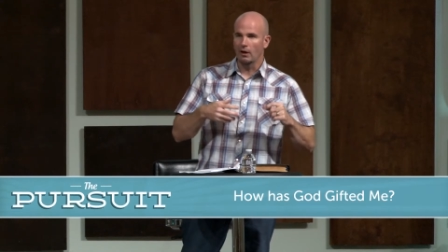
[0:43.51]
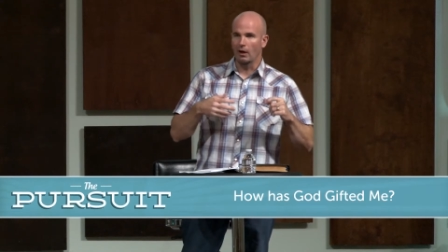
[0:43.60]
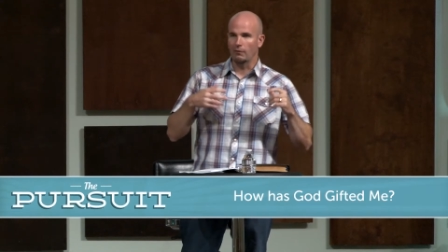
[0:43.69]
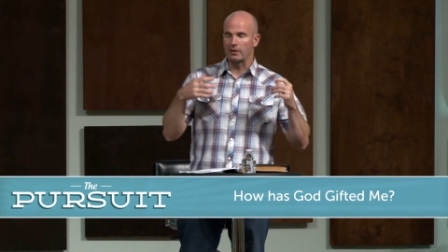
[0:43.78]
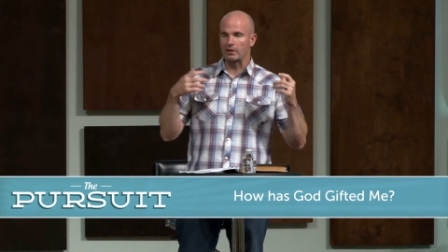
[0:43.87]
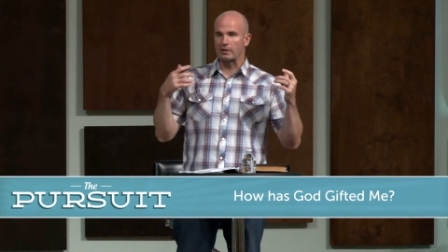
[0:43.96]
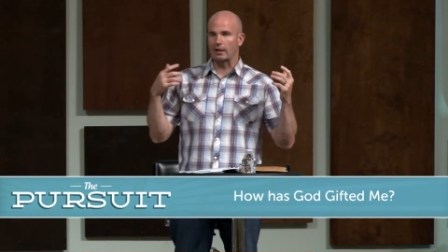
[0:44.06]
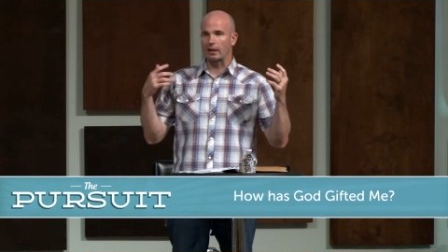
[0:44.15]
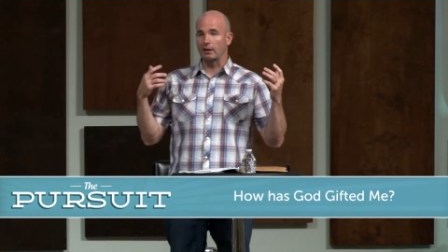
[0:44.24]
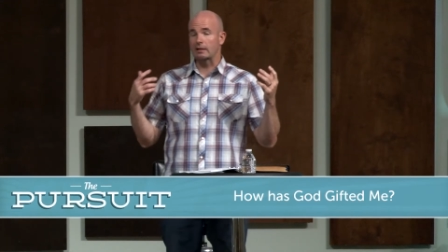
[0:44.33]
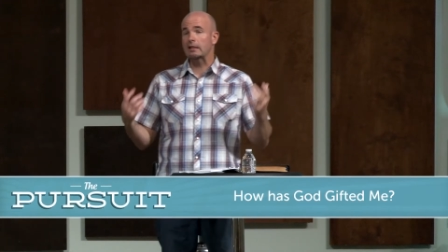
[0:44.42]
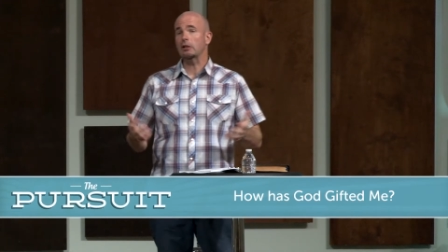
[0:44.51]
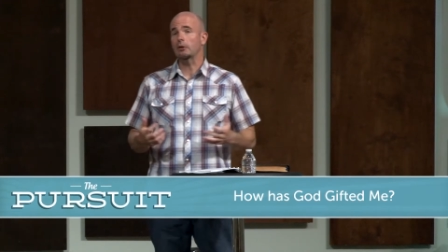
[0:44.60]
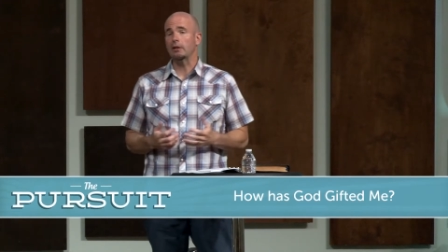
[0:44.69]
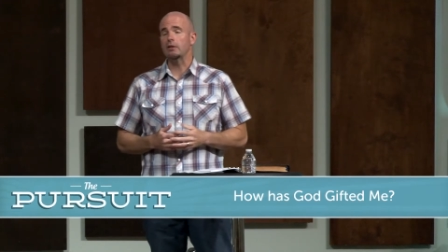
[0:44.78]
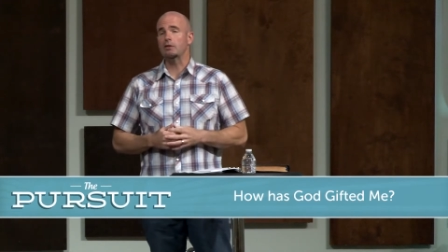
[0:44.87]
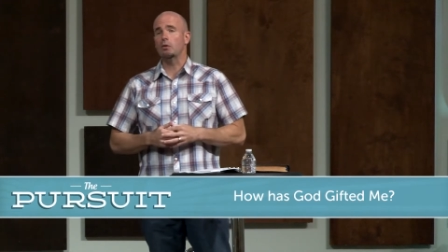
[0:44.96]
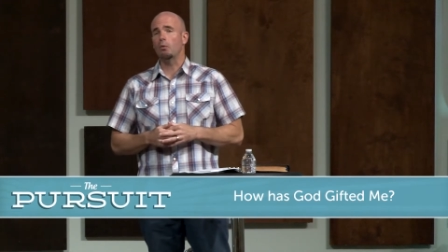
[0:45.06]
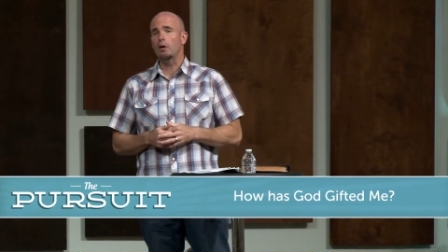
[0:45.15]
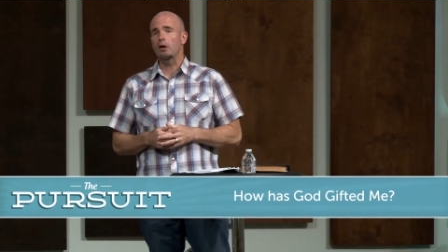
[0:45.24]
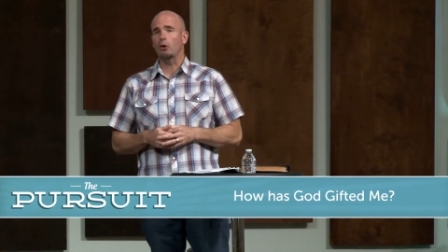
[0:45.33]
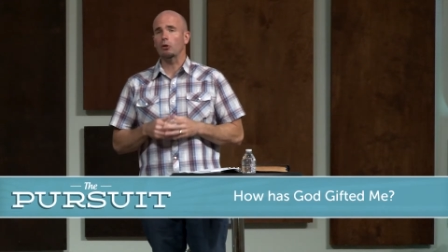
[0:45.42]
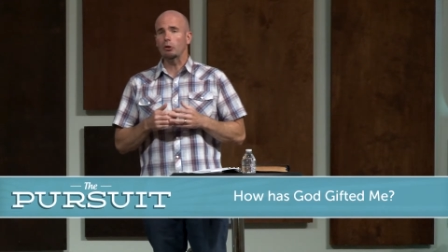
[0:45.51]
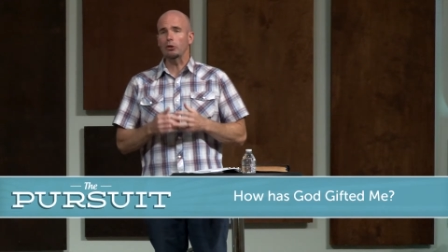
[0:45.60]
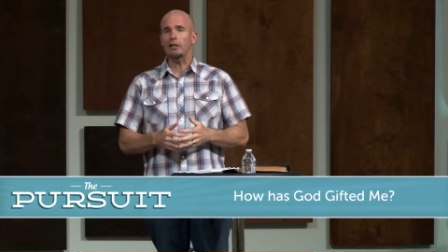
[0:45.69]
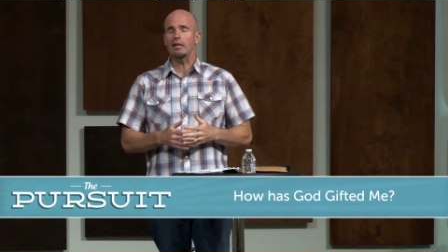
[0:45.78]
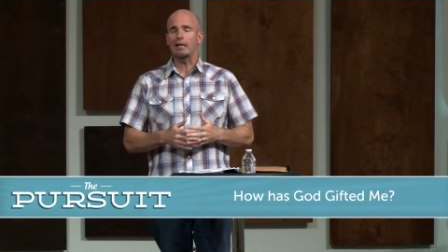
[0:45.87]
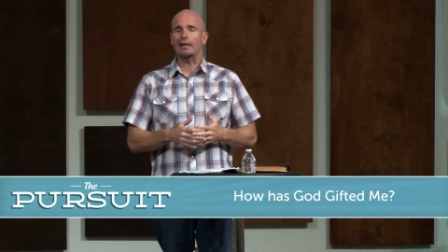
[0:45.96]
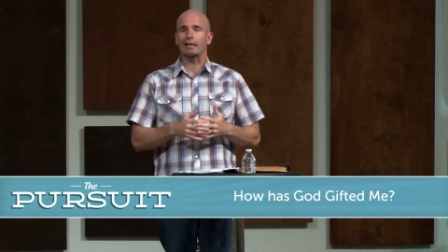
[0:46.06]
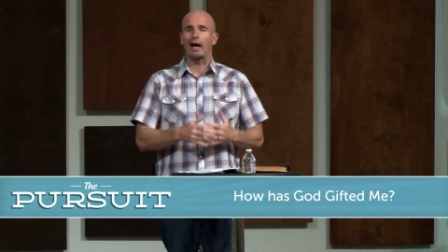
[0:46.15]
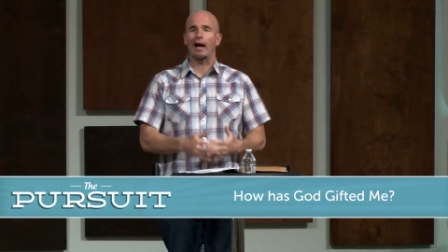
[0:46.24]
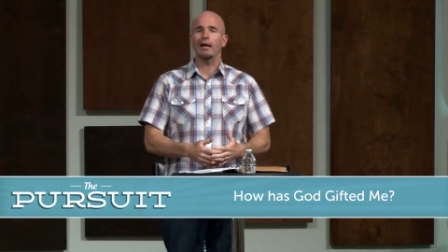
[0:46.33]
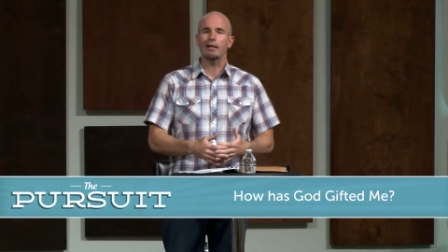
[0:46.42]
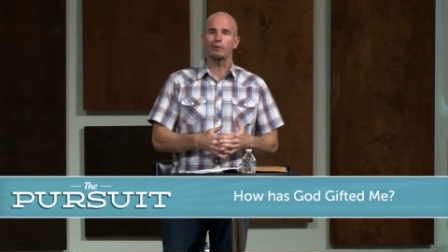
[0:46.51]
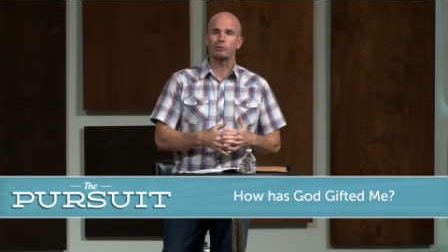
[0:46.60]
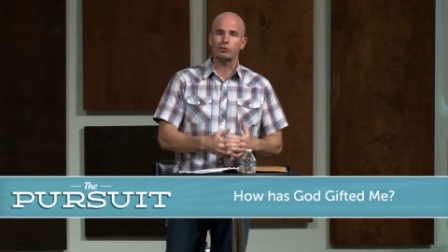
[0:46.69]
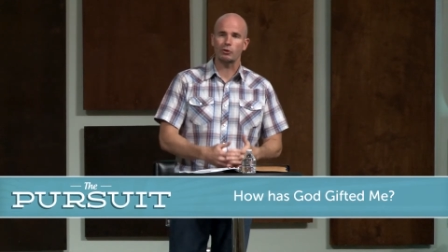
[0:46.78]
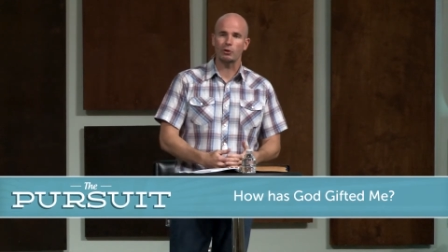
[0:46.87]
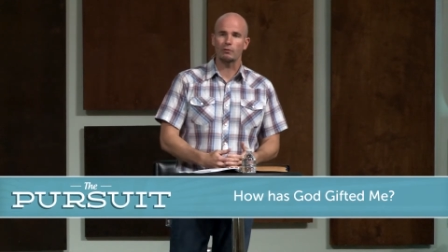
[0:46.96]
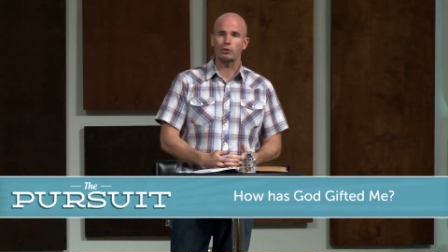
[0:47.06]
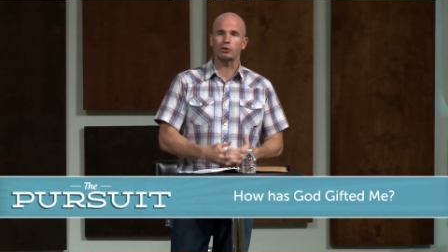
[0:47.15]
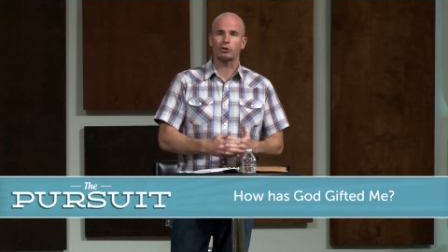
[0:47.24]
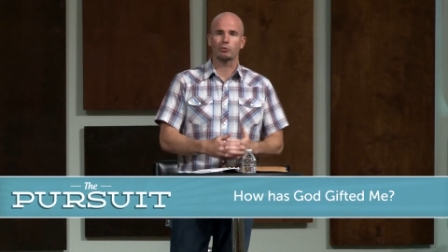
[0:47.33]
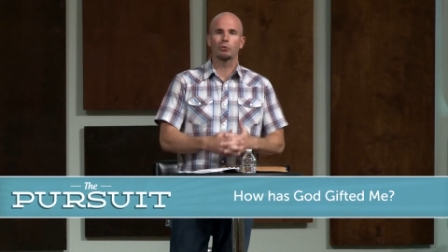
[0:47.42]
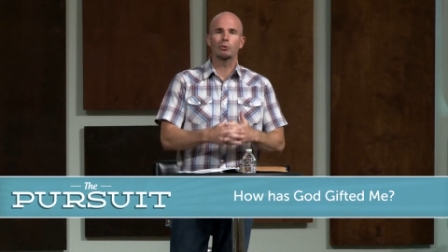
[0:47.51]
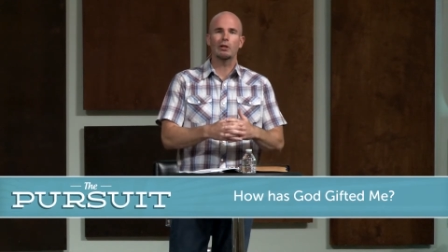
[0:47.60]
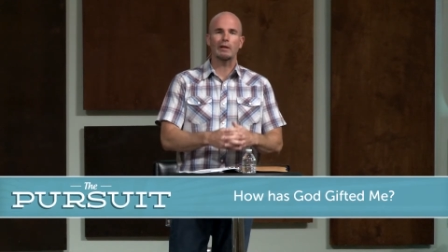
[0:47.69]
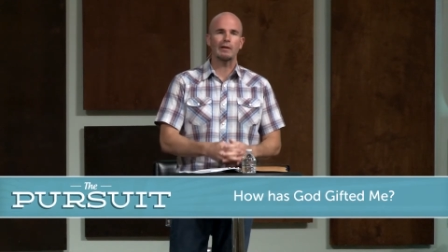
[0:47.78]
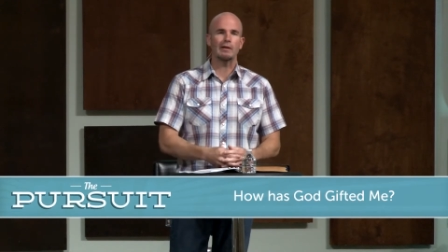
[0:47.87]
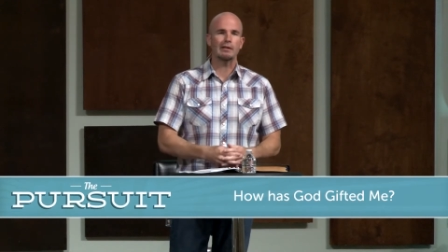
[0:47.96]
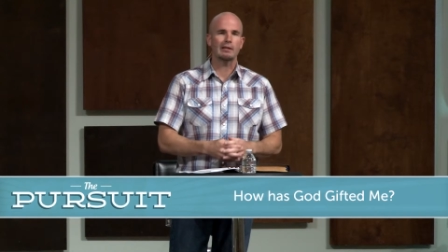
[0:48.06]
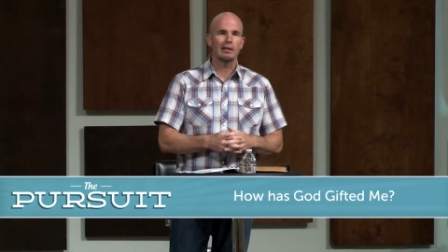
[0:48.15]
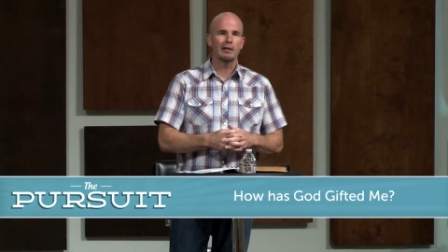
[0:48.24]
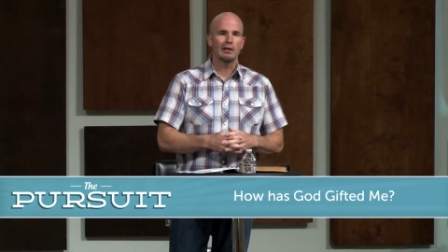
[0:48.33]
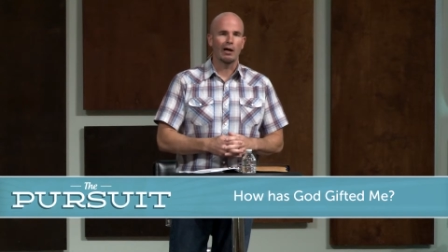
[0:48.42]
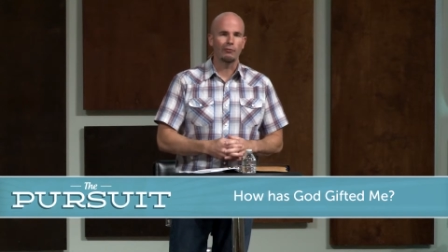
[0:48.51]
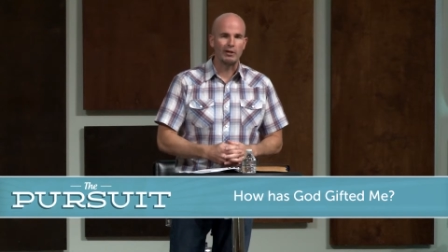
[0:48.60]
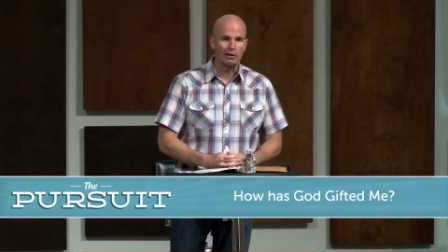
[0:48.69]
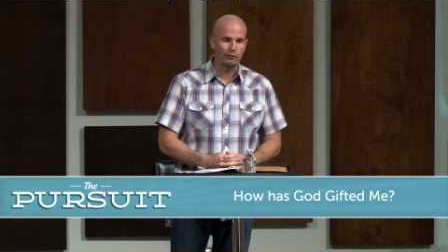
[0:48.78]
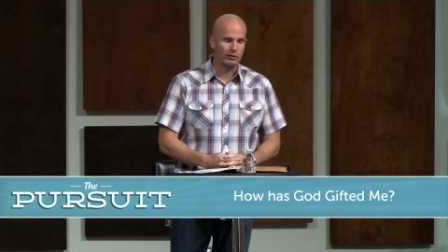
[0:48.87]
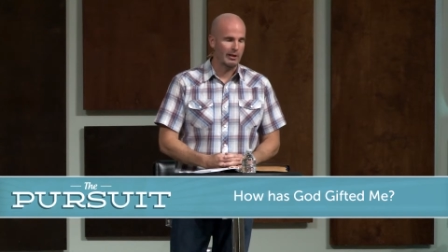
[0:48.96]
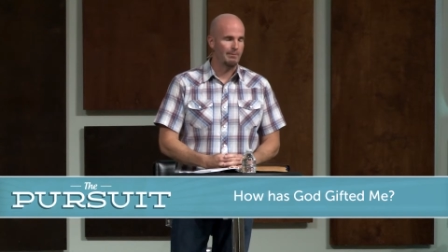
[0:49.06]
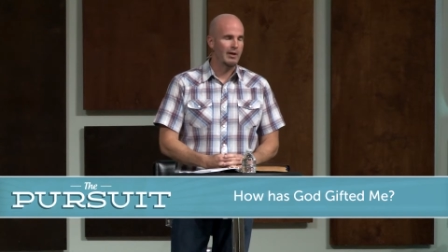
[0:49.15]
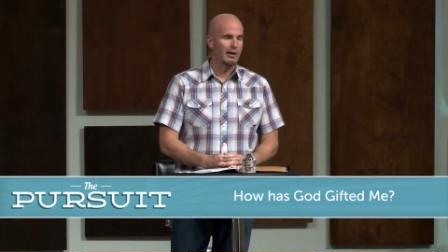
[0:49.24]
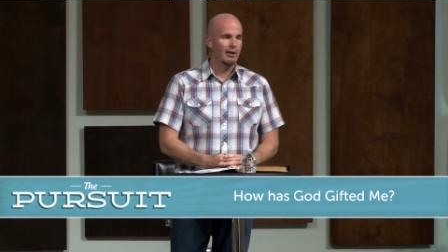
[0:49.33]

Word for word: of this uh, series, that we are looking at the idea of service through the lens of gifting.